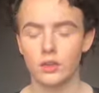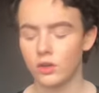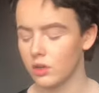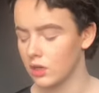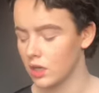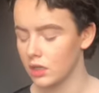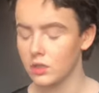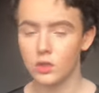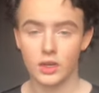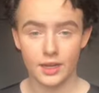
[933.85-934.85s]
or
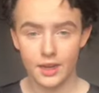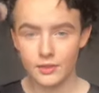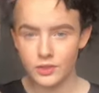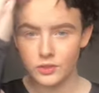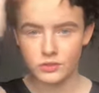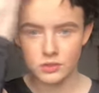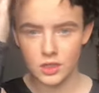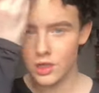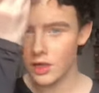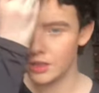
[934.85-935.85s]
choreographing
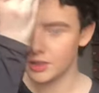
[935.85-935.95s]
or